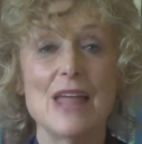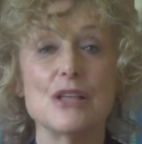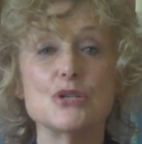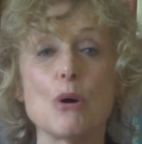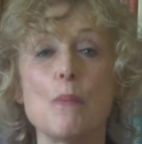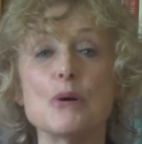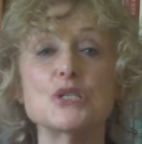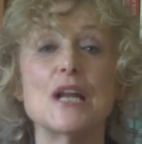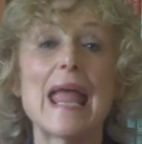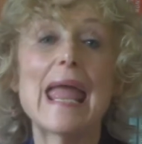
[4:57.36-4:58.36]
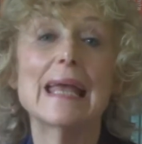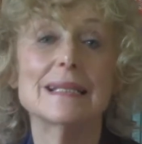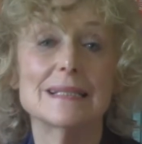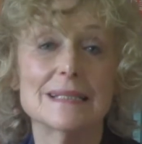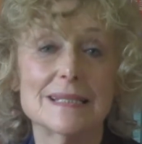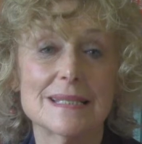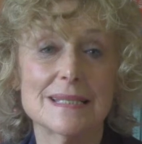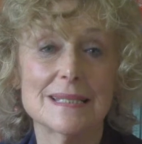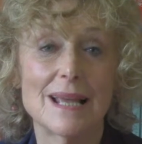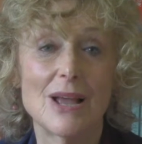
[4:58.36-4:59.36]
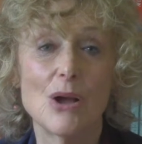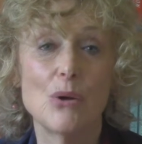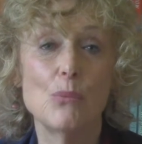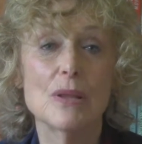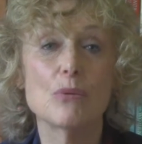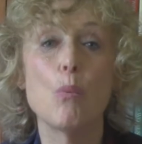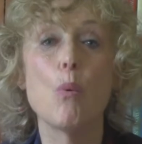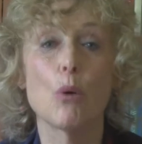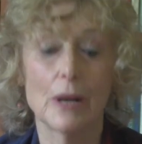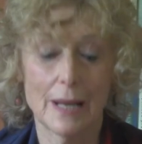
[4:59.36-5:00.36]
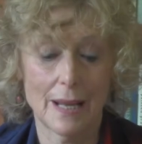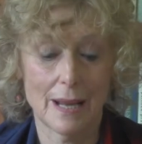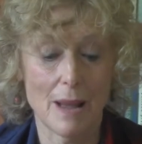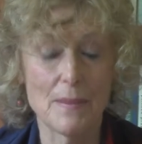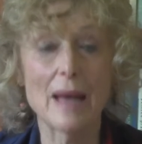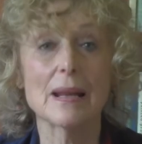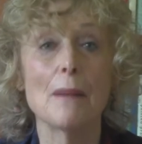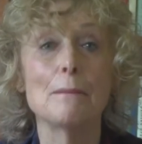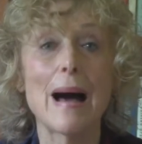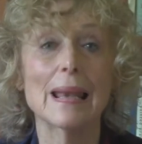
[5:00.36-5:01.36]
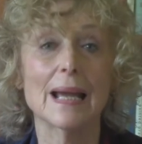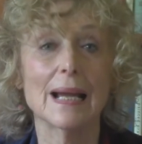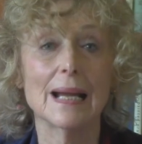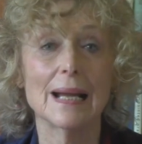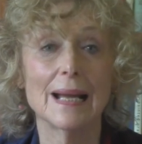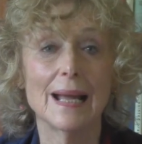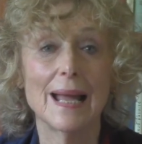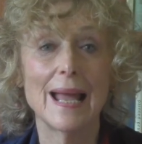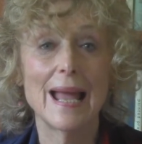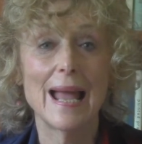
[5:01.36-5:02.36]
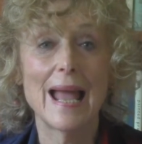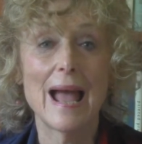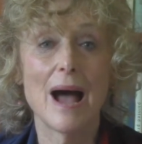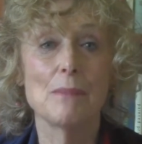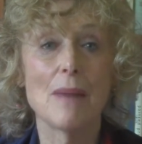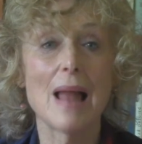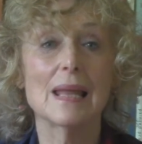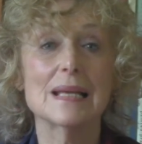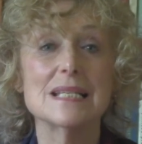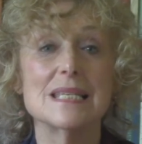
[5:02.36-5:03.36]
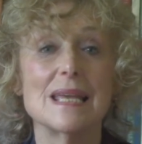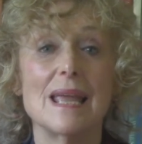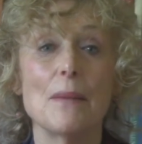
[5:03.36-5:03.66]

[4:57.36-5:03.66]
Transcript: The Torah portion ends with a warning about Amalek. Amalek is the